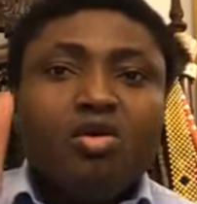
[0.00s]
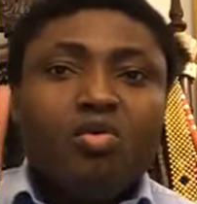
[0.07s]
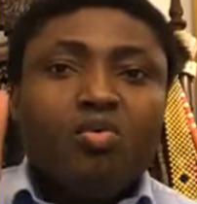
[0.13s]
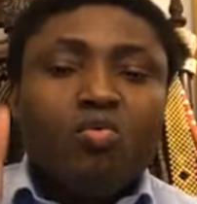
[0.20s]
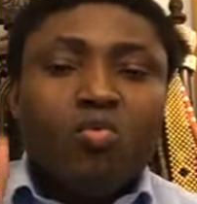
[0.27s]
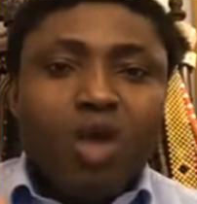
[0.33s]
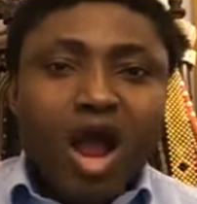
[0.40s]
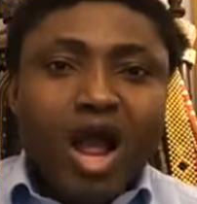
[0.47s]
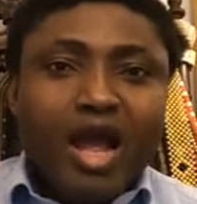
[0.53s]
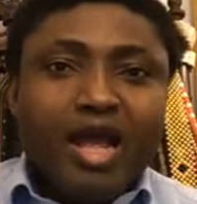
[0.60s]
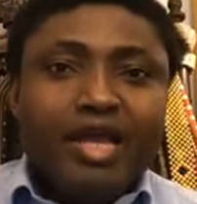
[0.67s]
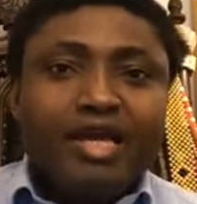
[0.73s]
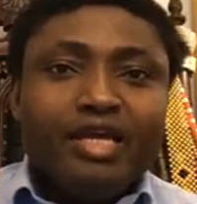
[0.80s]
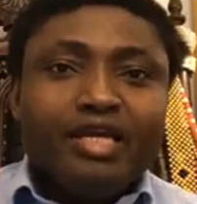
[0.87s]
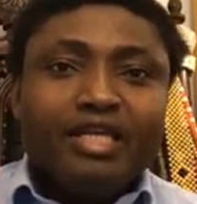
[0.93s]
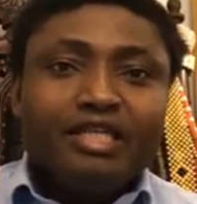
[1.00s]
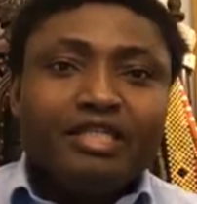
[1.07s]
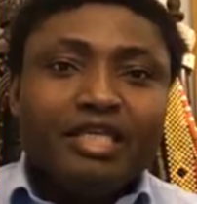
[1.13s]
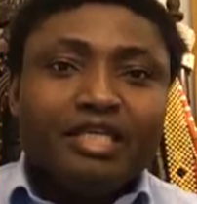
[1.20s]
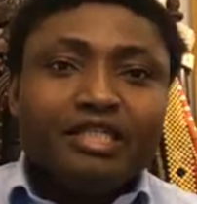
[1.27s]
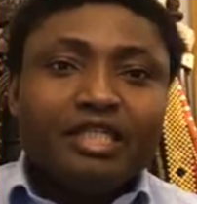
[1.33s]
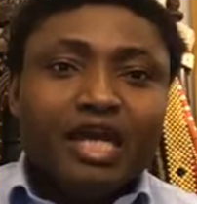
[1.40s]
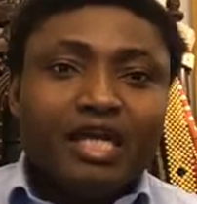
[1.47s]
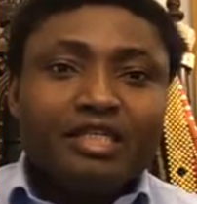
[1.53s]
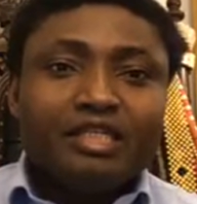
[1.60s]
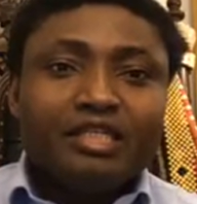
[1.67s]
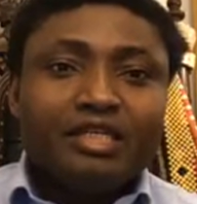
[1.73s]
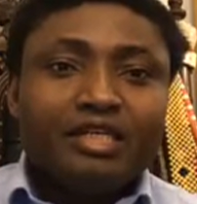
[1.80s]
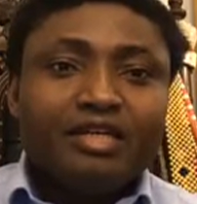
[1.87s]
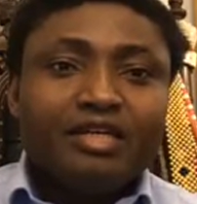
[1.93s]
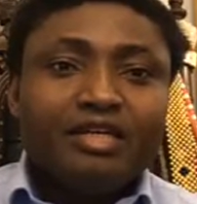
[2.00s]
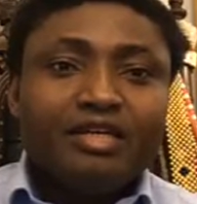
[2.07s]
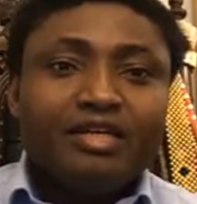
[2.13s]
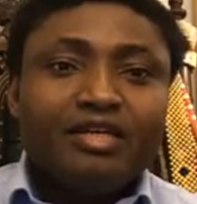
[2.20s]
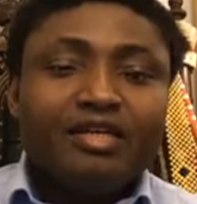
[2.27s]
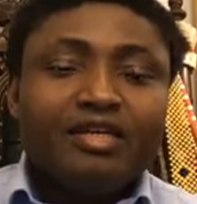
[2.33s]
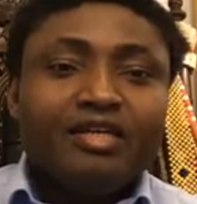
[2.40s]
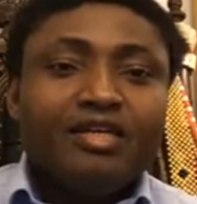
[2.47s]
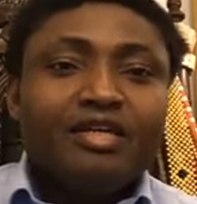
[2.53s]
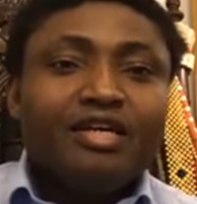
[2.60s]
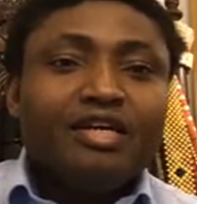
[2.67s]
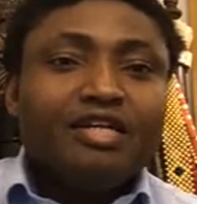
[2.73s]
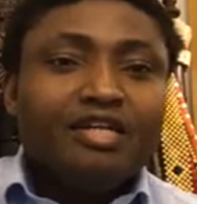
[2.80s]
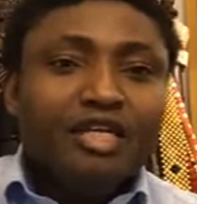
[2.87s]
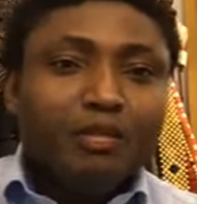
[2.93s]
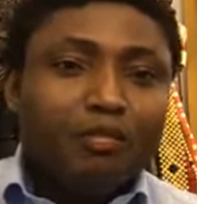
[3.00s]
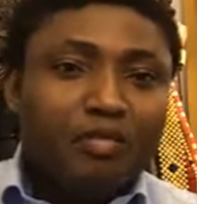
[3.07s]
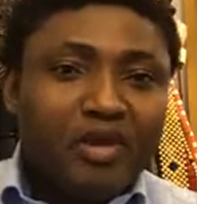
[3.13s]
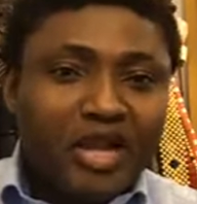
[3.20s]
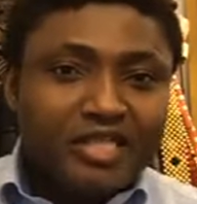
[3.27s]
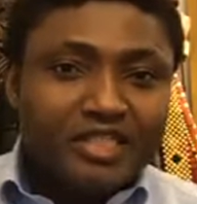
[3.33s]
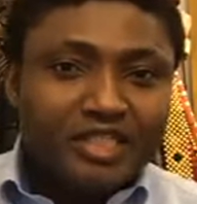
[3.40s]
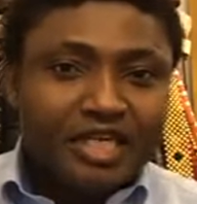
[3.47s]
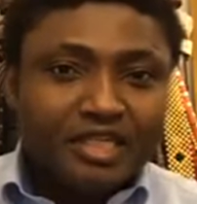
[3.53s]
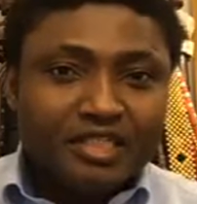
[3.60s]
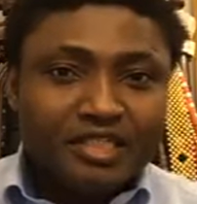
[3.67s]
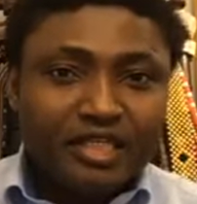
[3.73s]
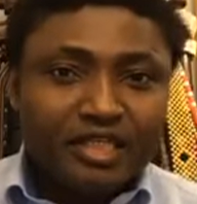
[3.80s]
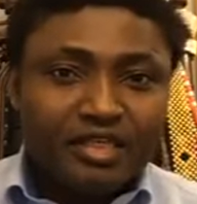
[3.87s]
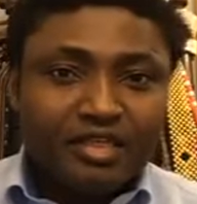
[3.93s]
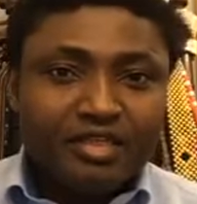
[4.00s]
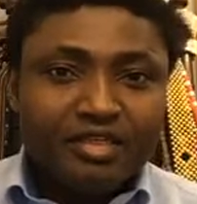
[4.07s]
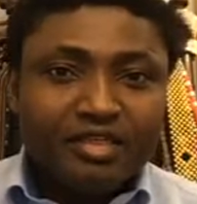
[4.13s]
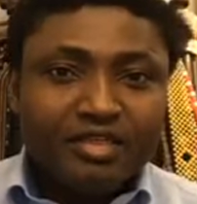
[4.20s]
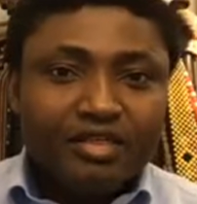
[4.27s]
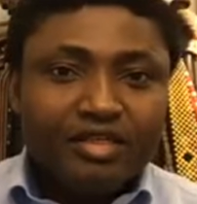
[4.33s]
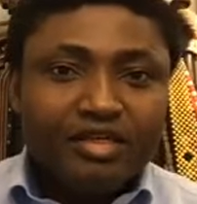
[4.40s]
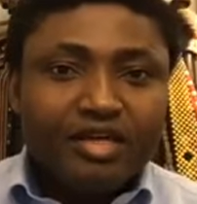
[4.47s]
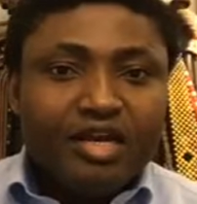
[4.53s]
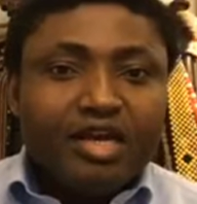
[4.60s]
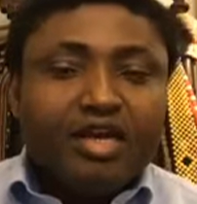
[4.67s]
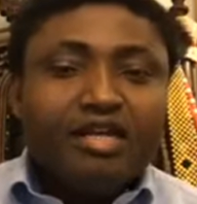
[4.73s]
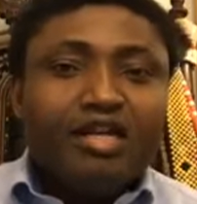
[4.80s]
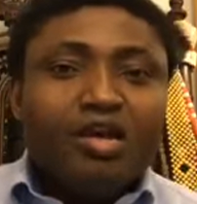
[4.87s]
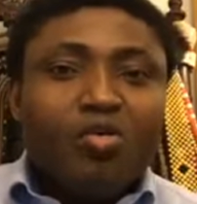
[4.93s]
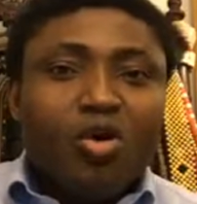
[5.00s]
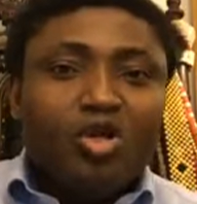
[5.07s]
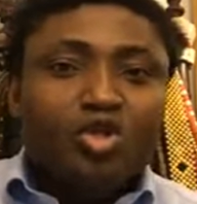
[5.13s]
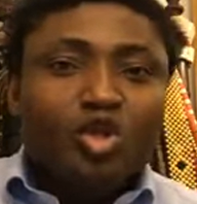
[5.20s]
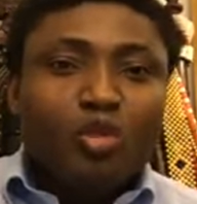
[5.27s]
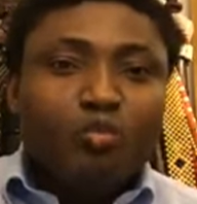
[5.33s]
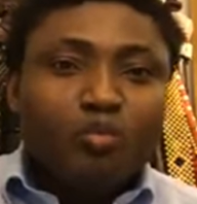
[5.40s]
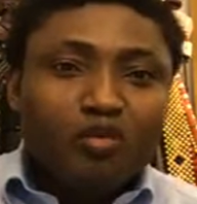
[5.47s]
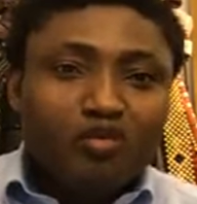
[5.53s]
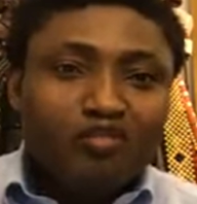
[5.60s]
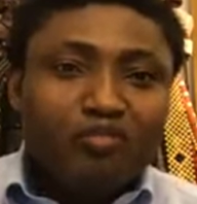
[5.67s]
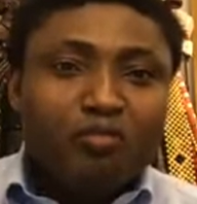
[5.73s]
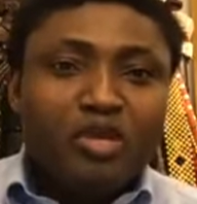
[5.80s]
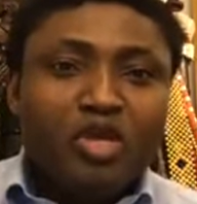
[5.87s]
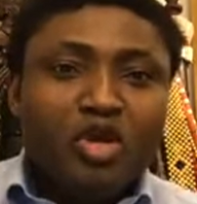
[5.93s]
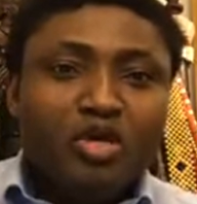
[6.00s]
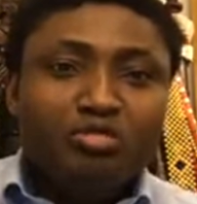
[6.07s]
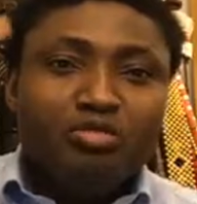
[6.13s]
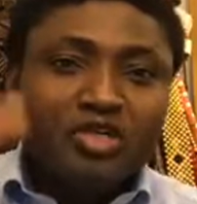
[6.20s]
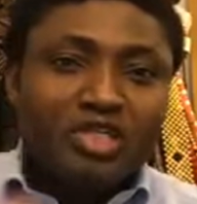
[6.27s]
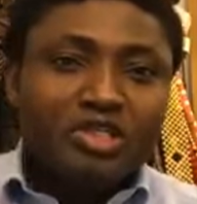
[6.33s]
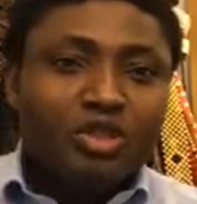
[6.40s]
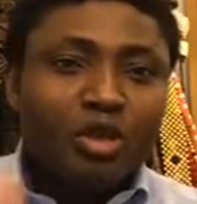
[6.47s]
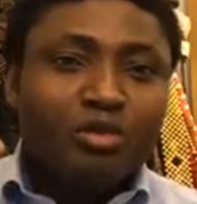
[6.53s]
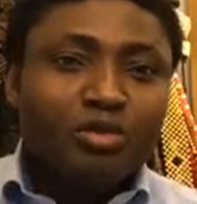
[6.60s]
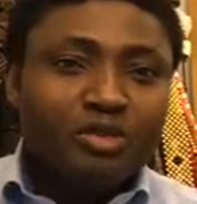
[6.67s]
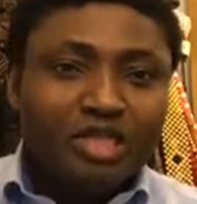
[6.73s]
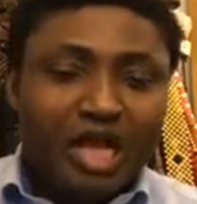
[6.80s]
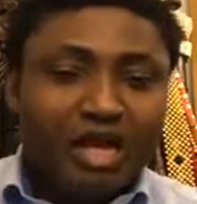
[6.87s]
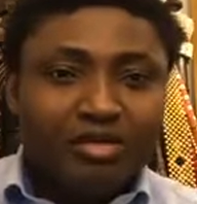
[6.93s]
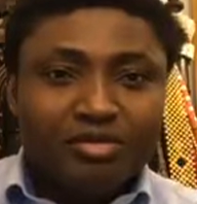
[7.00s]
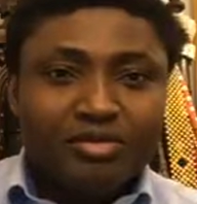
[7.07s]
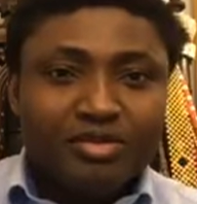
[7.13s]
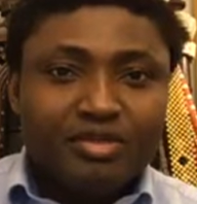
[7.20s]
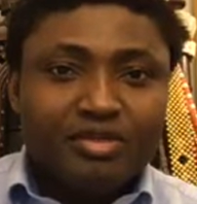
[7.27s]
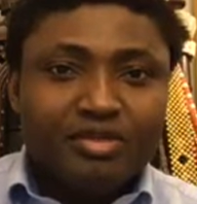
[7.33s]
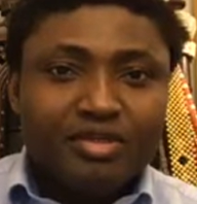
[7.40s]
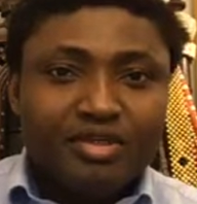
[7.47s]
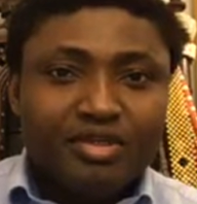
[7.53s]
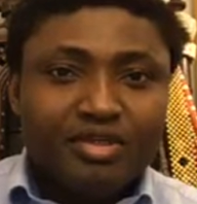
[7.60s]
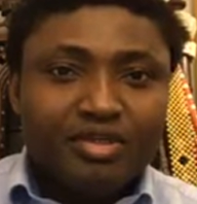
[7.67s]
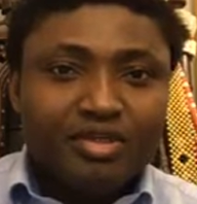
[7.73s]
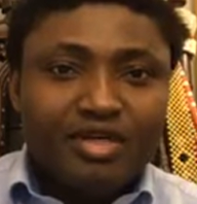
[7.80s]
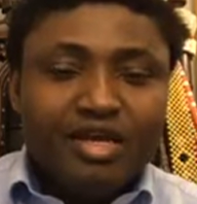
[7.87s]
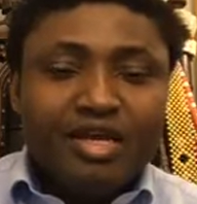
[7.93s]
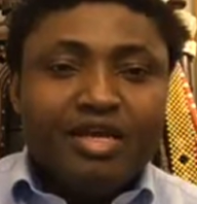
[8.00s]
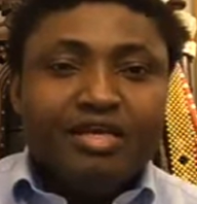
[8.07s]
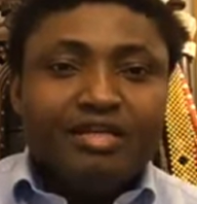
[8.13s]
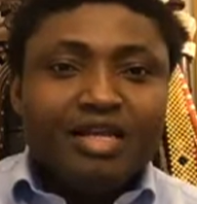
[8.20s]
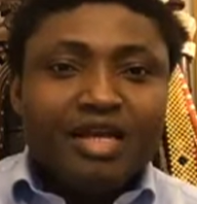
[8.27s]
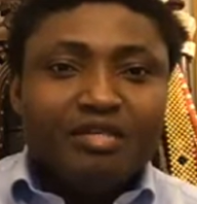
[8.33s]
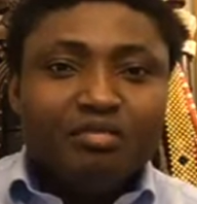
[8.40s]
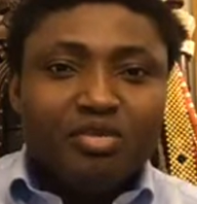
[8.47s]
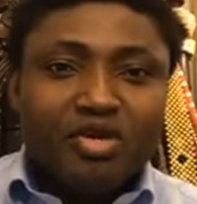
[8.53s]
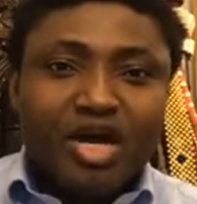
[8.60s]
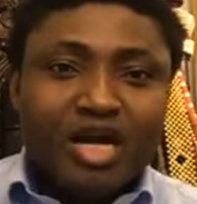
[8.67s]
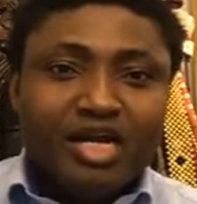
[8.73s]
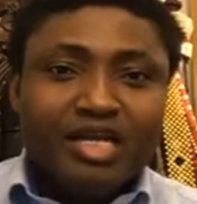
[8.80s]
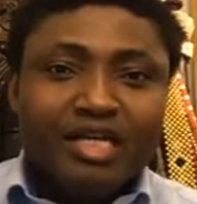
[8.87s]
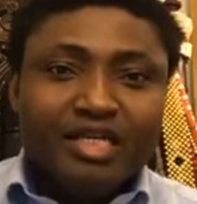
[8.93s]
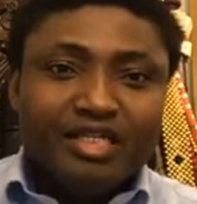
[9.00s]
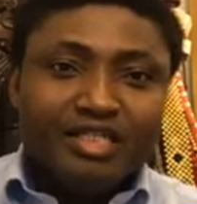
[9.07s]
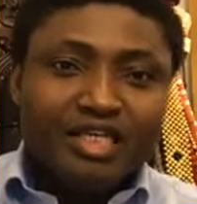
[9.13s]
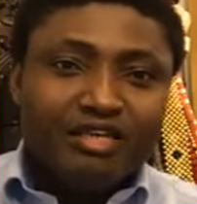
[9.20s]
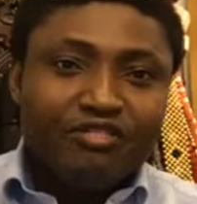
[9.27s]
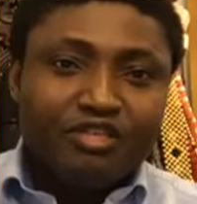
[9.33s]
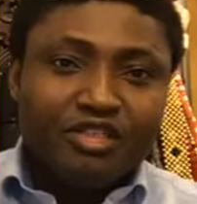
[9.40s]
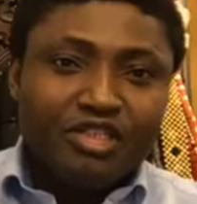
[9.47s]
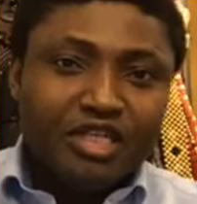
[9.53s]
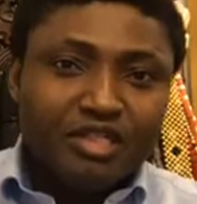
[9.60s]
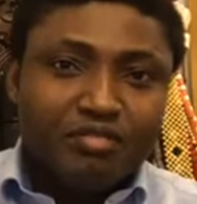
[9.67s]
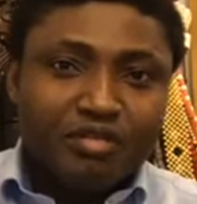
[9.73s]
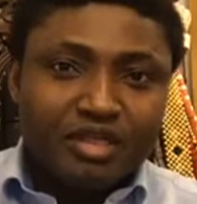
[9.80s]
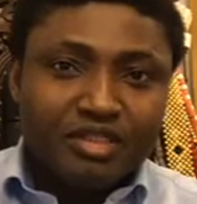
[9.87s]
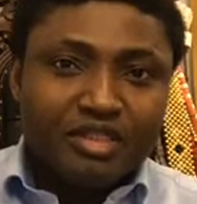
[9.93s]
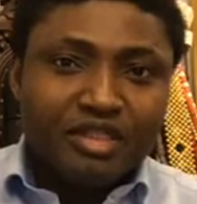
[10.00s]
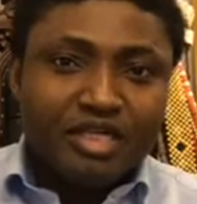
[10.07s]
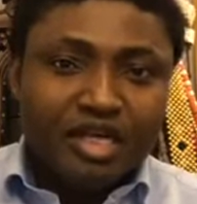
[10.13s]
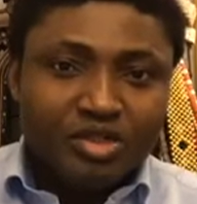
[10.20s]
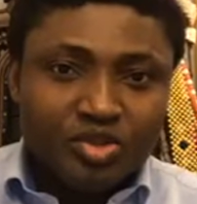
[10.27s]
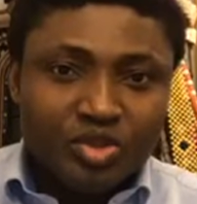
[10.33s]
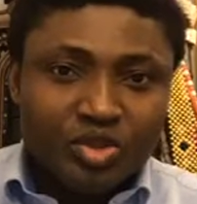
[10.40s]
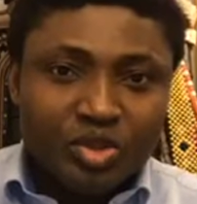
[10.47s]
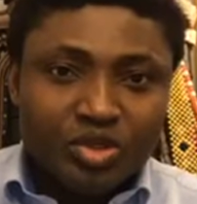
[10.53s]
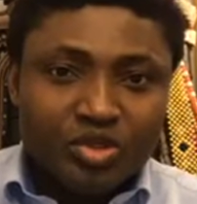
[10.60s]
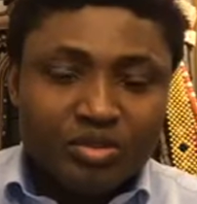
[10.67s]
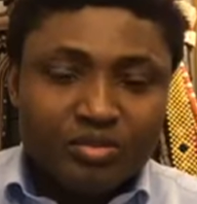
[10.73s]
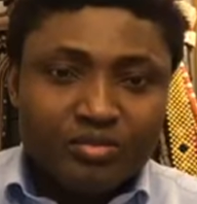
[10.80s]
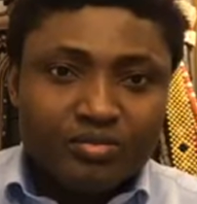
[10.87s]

Why is it that the presidency, they want to prove beyond reasonable doubt that Buhari is giving statement in Aso Rock?